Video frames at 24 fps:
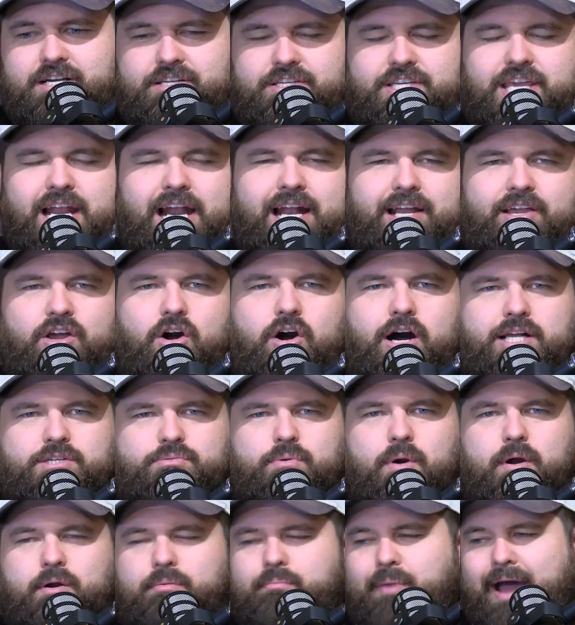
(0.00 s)
G'day
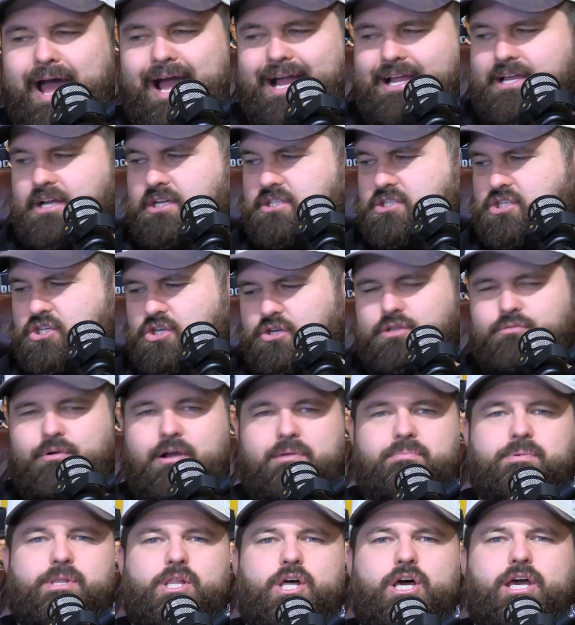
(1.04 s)
guys, welcome back to the
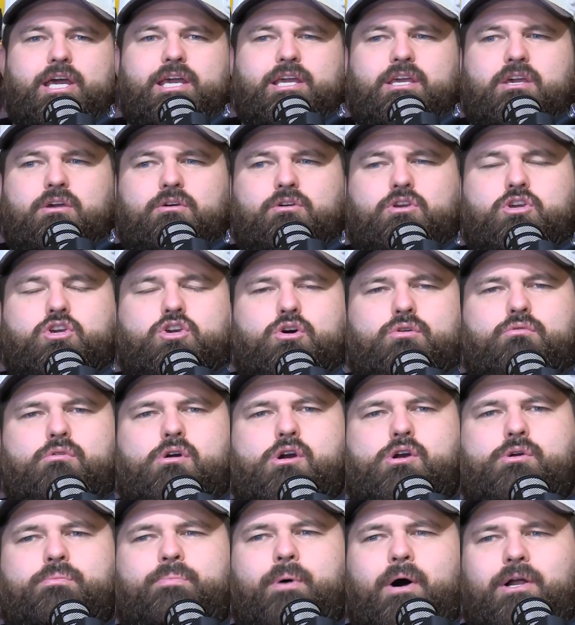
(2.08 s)
Rugby League
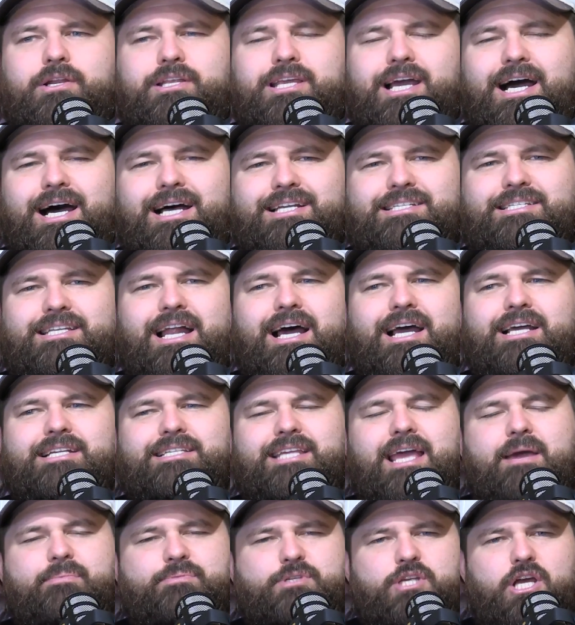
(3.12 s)
Guru podcast.
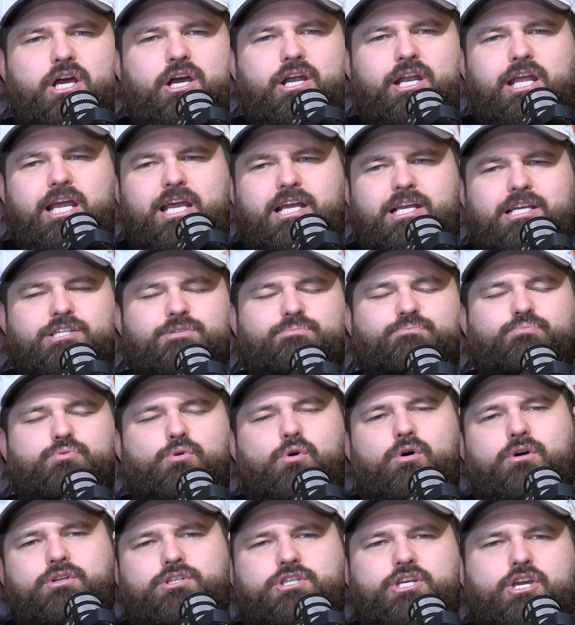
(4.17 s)
Today's episode is
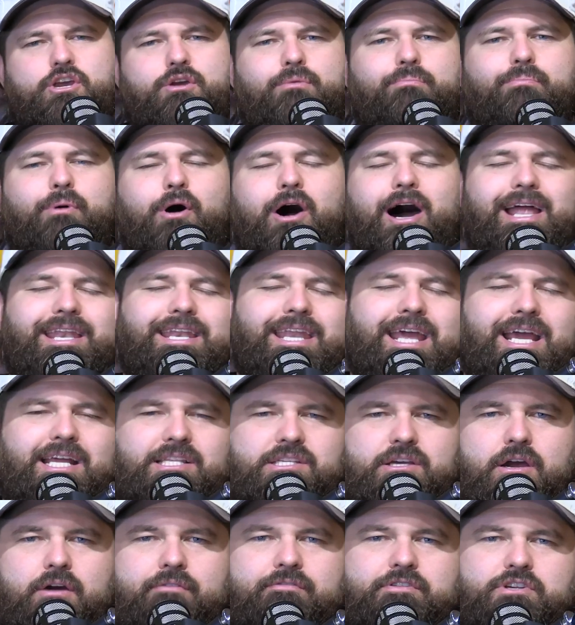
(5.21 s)
brought to you by
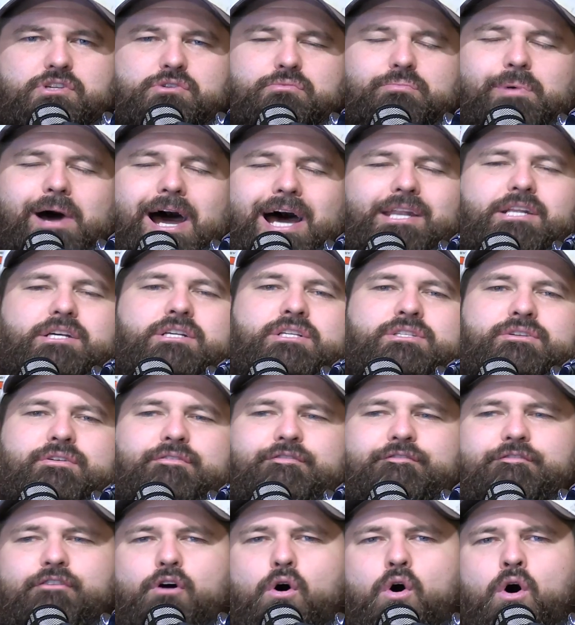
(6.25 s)
Neds, our official partners
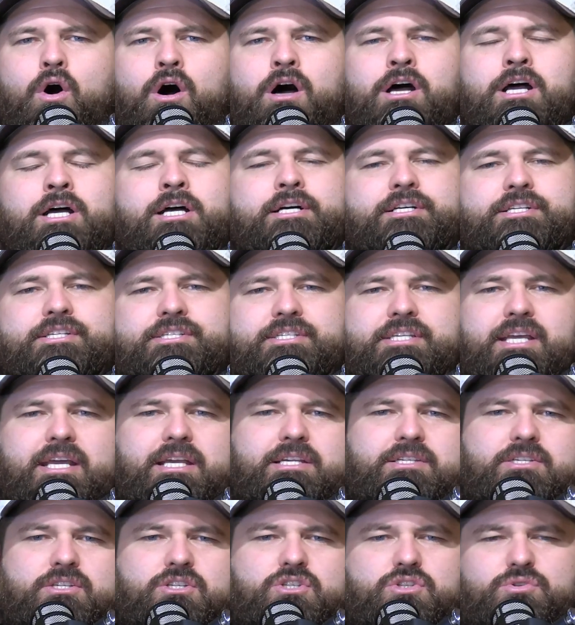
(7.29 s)
for
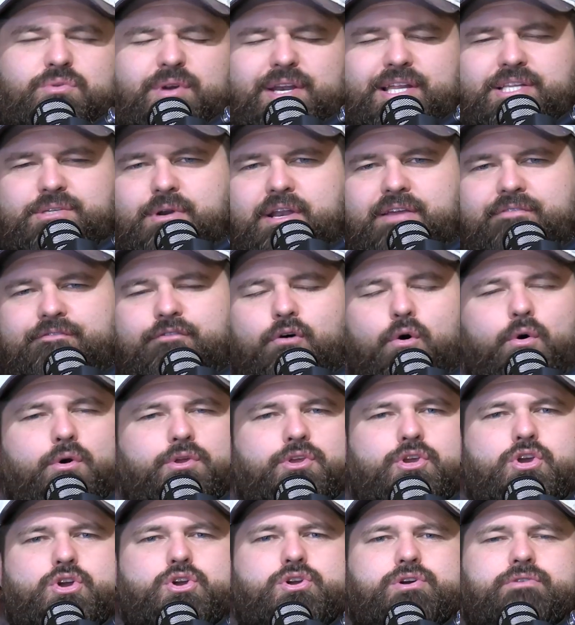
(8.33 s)
season 2024.
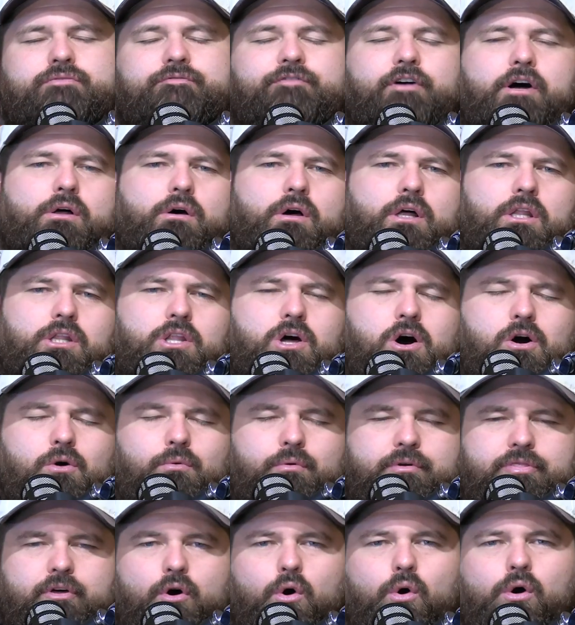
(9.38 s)
You can follow along
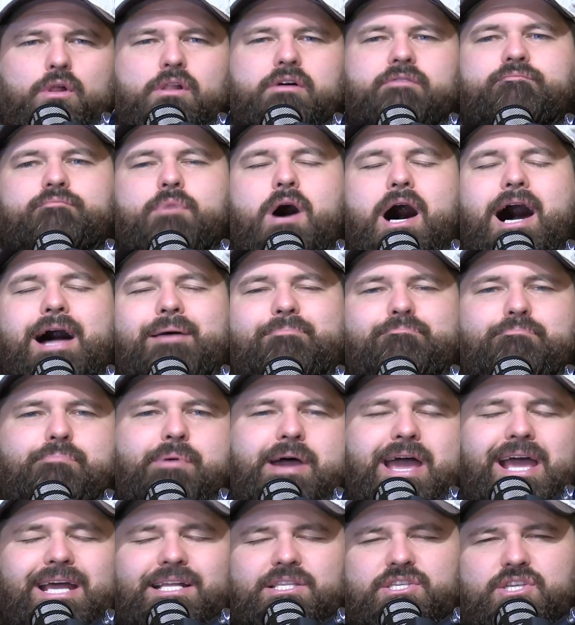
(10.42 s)
with all of my
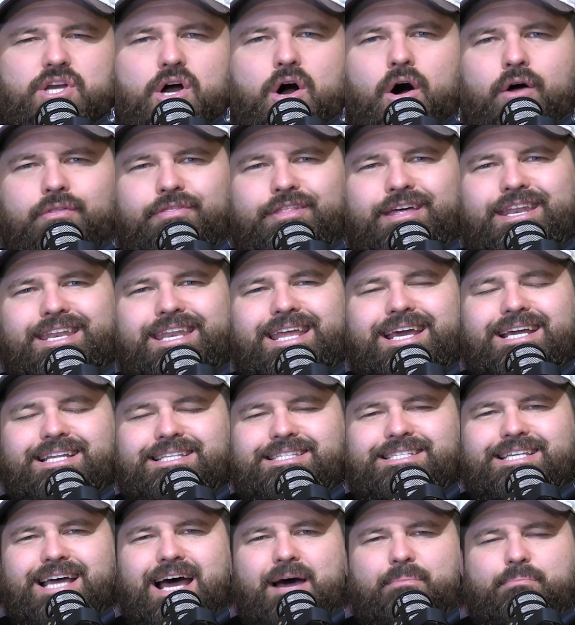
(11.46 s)
bets on the
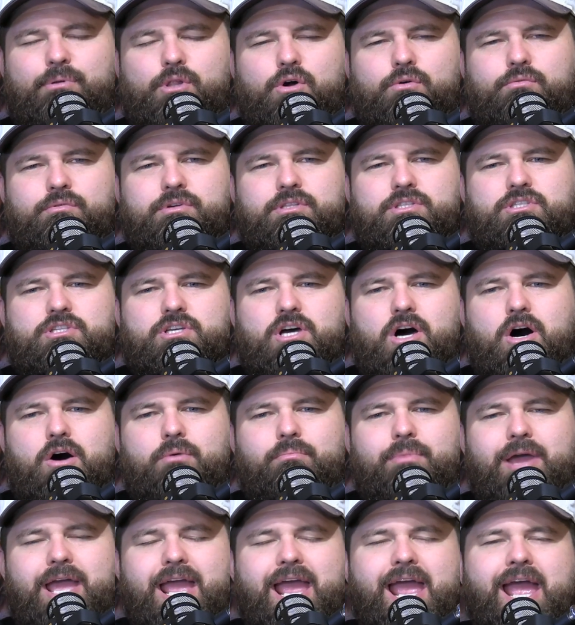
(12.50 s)
Neds app along with
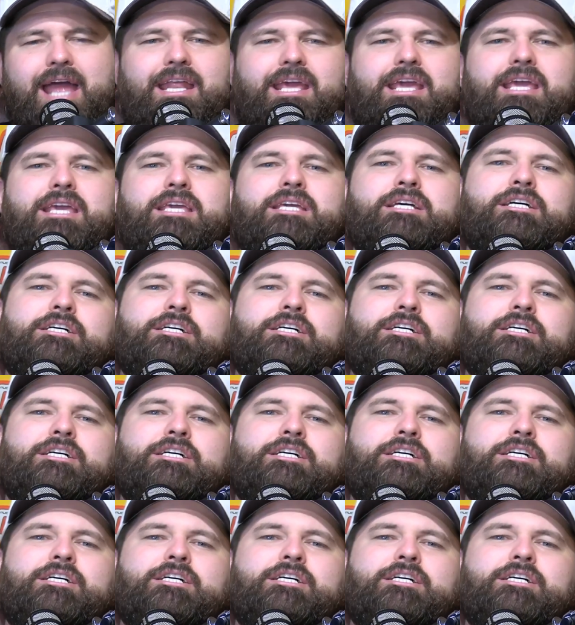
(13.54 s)
Tom, Eddie,